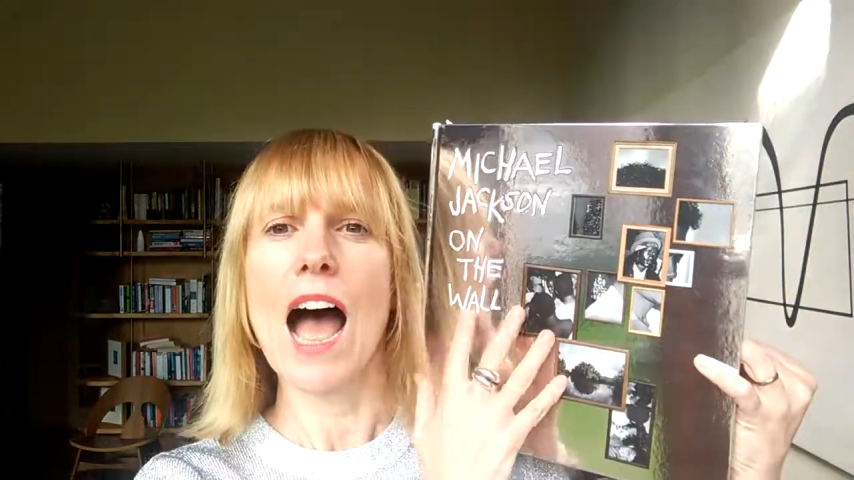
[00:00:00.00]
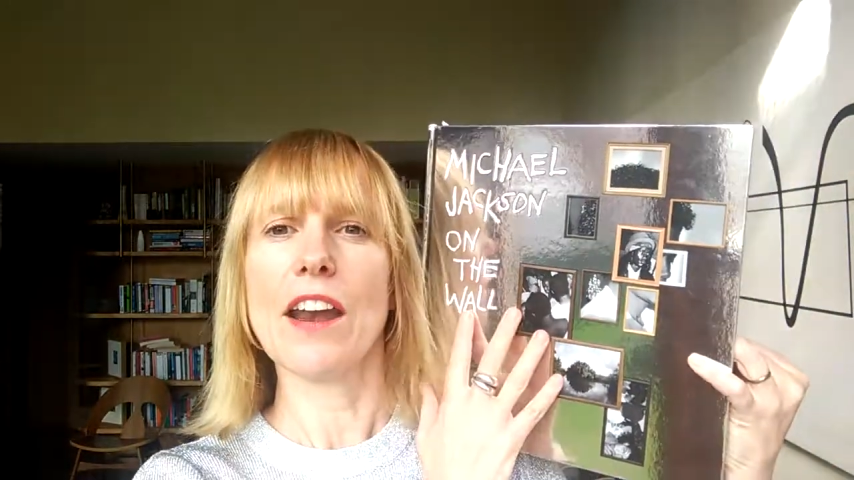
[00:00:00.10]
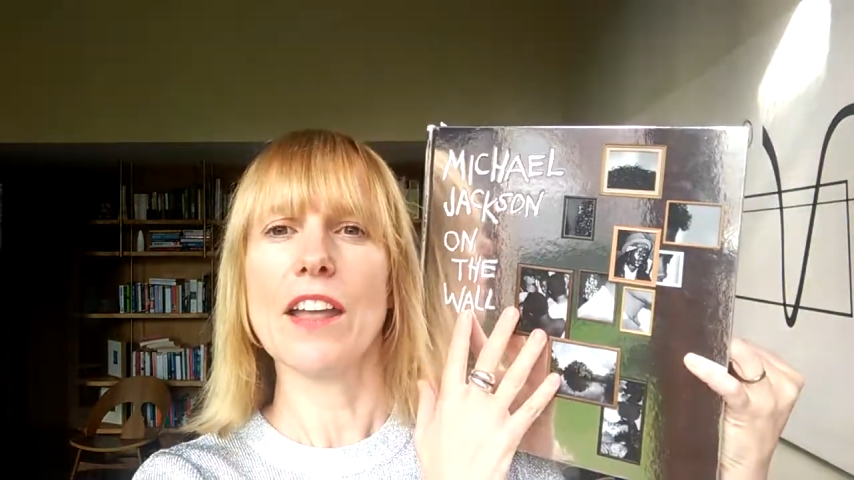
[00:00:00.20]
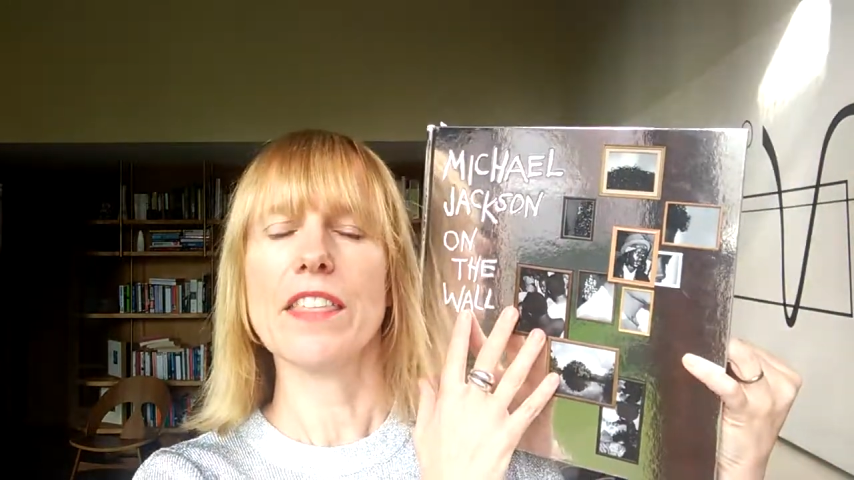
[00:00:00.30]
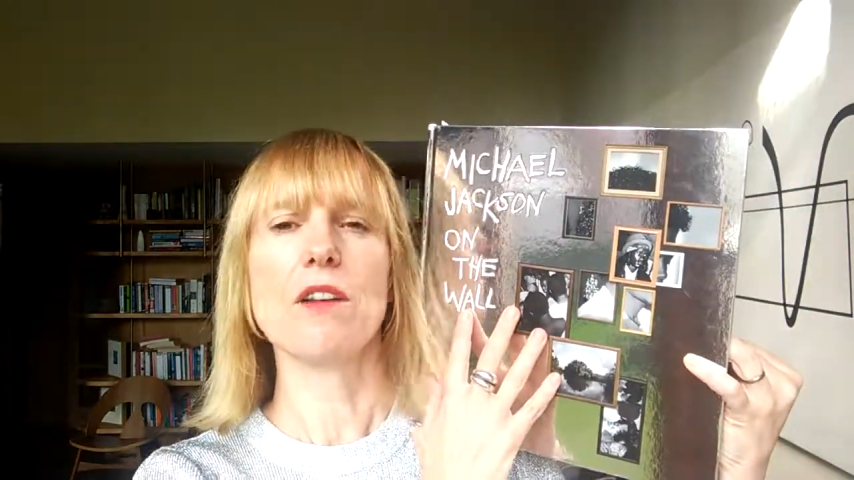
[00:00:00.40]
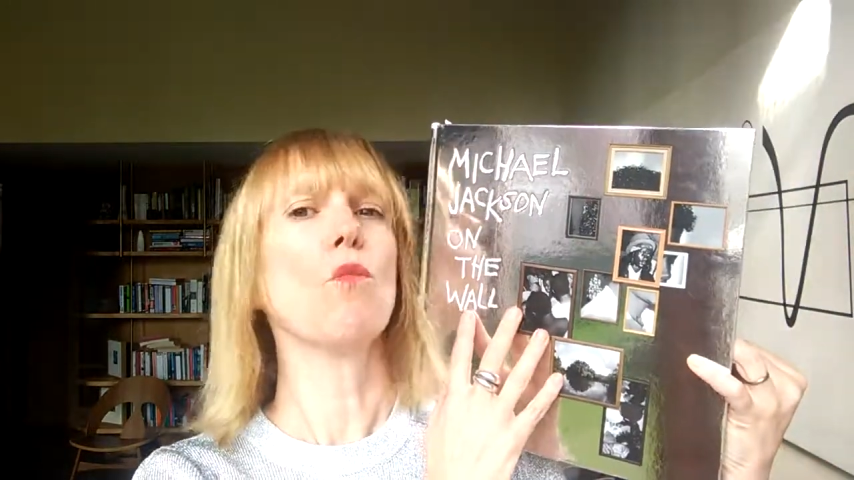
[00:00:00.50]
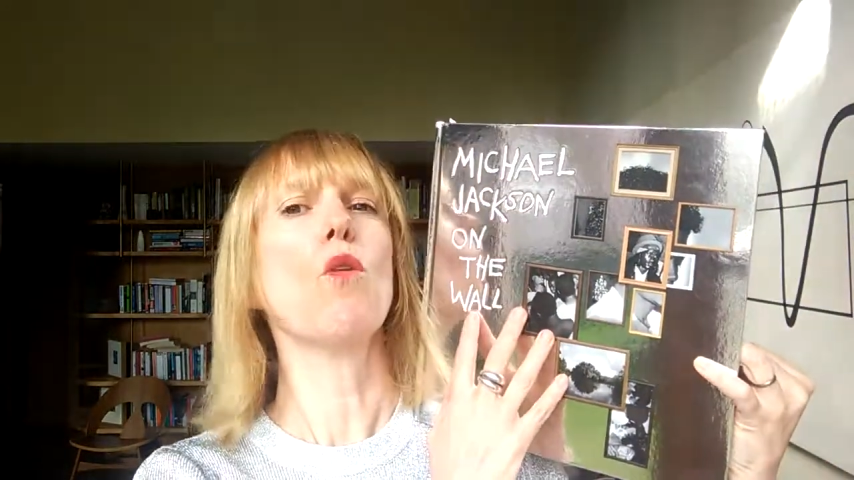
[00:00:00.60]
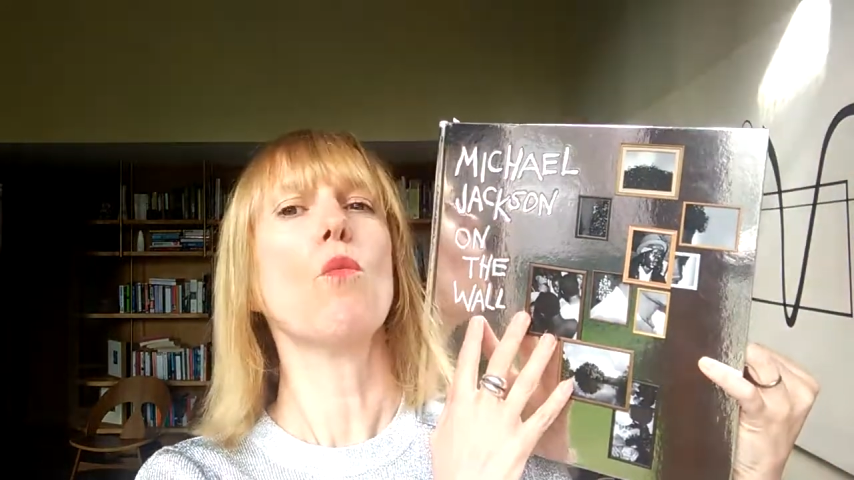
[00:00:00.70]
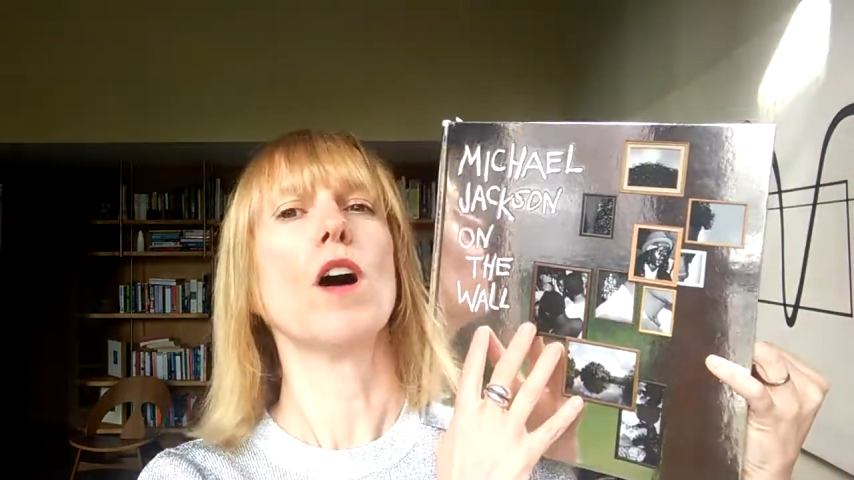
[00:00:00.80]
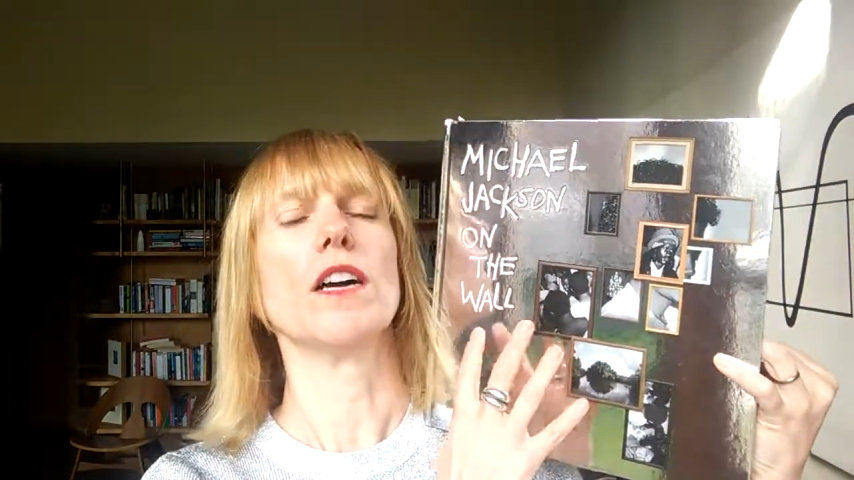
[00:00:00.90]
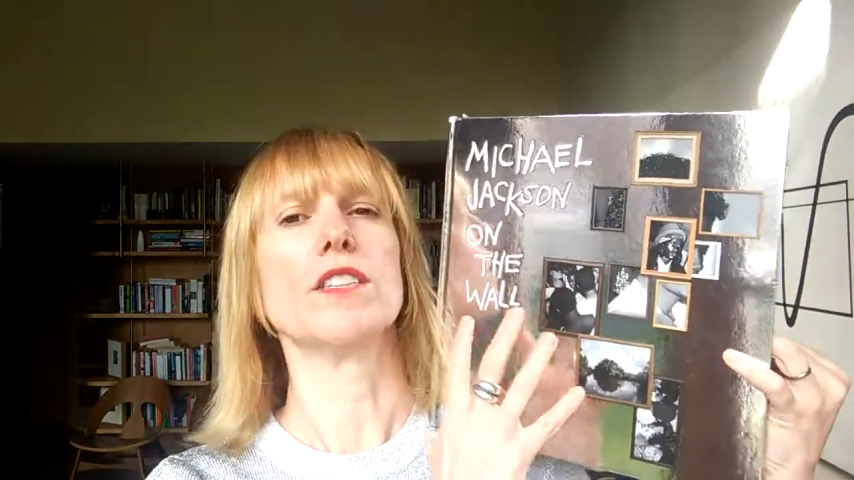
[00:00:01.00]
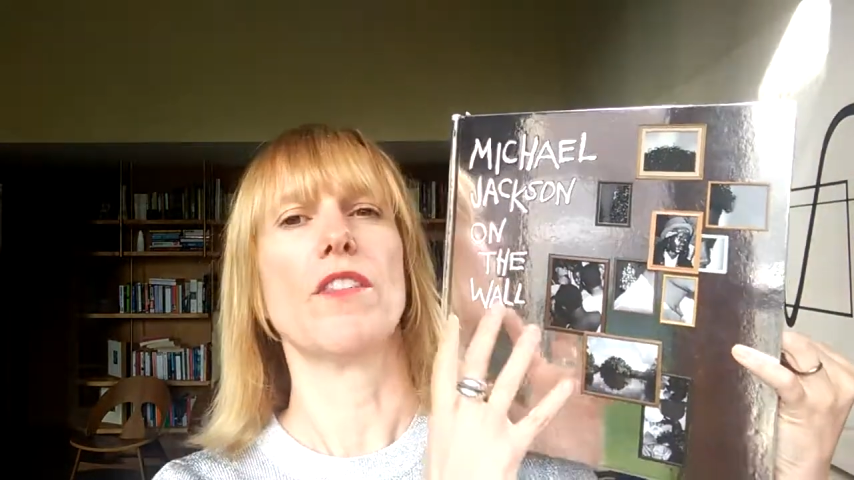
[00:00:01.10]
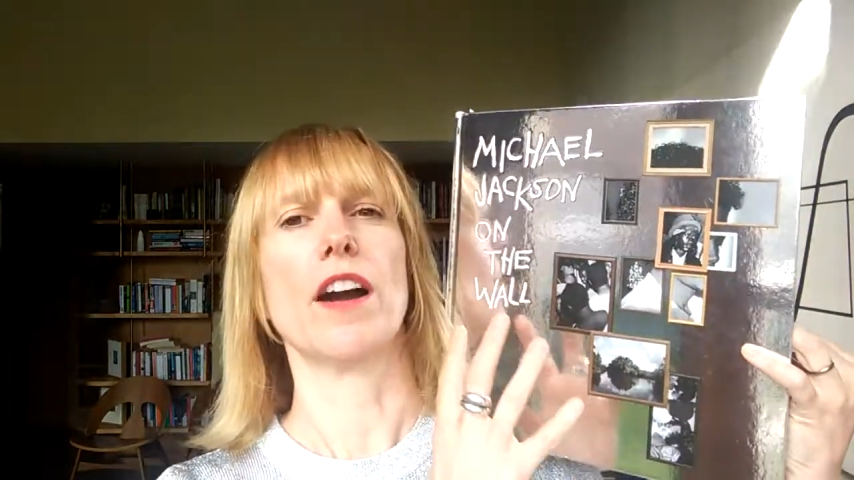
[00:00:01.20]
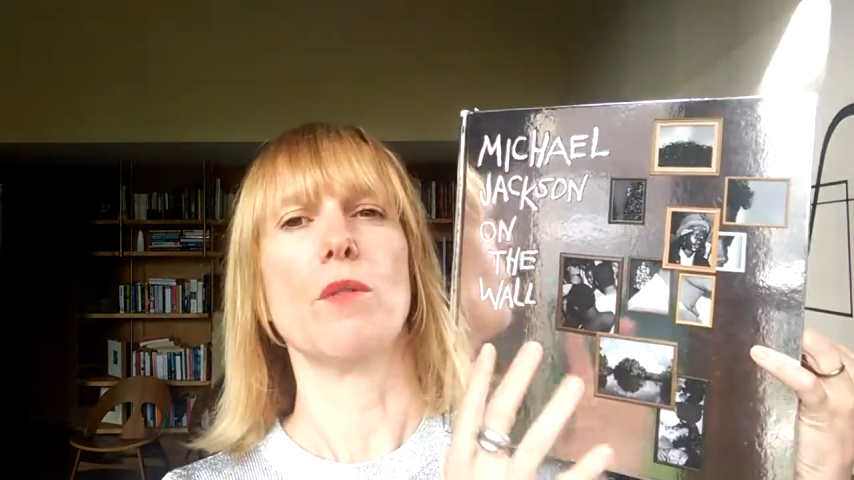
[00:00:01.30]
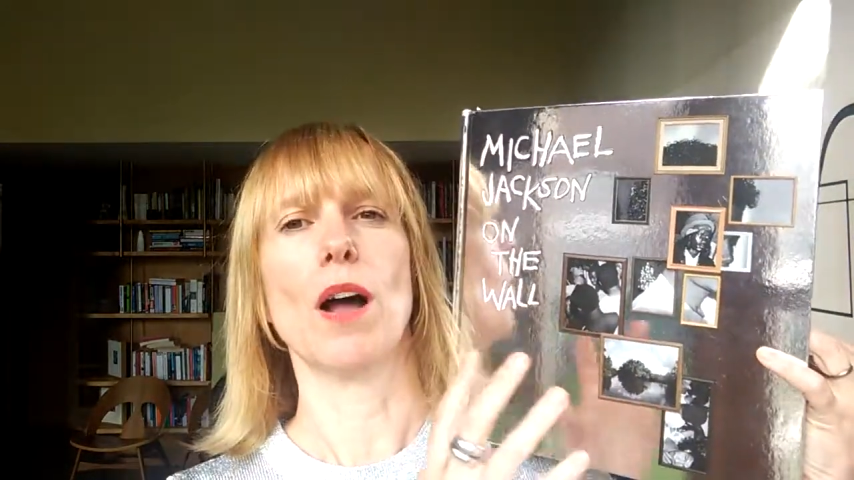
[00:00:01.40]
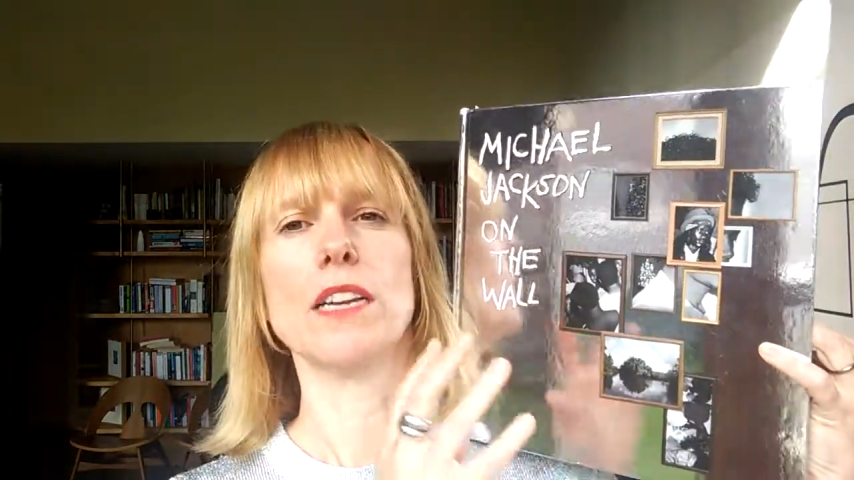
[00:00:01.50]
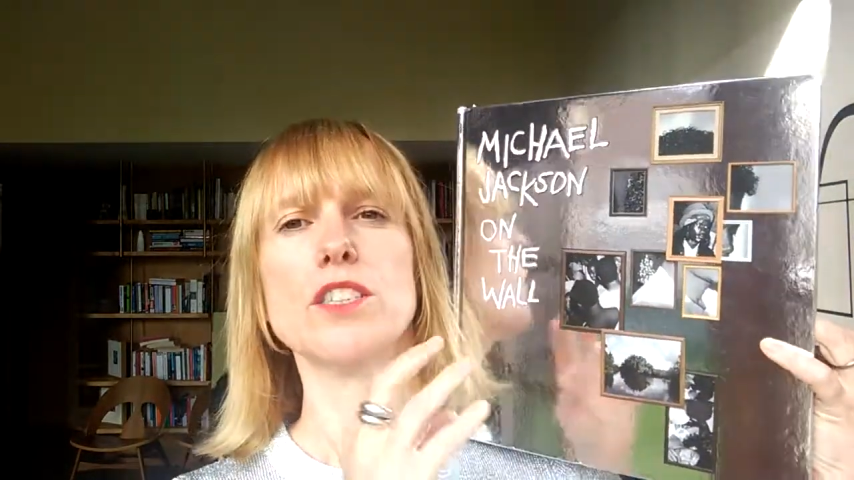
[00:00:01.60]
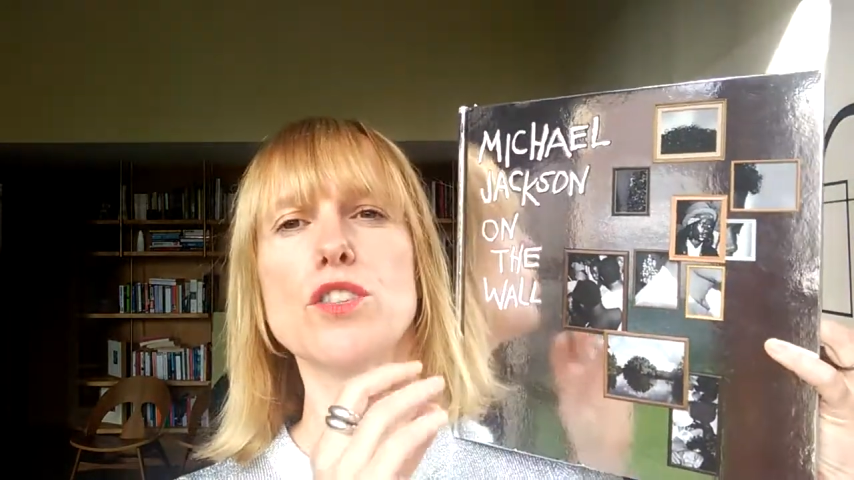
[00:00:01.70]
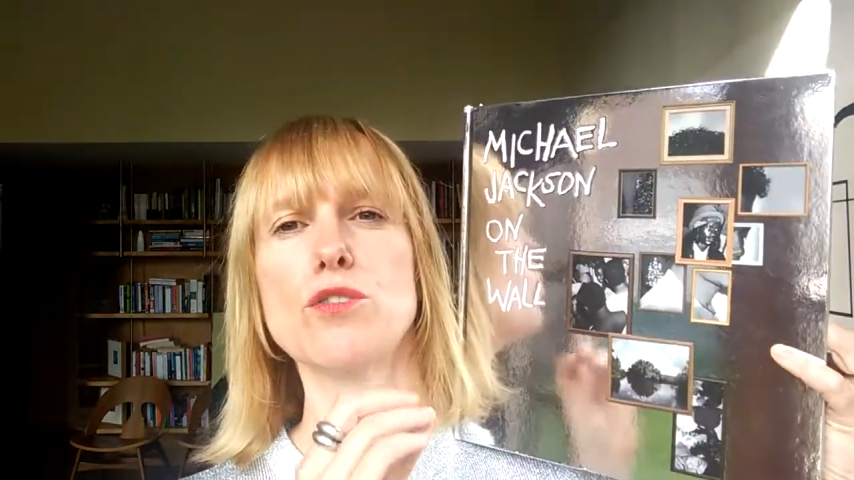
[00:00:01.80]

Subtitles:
And I think what works very well is